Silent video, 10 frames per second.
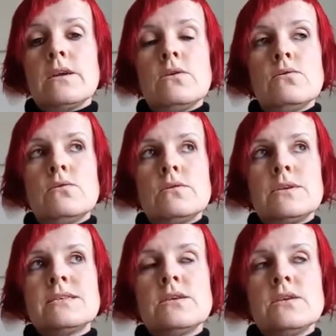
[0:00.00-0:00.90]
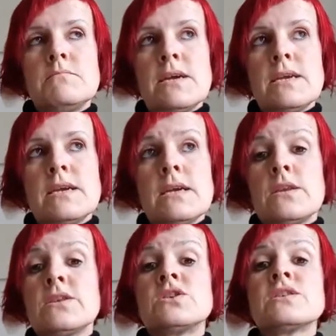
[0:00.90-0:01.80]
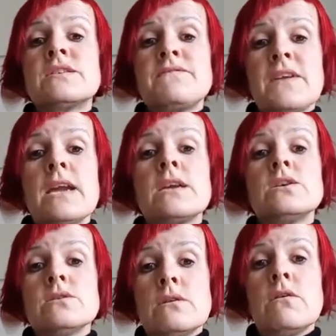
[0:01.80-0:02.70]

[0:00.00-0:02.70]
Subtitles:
your decision making, the justification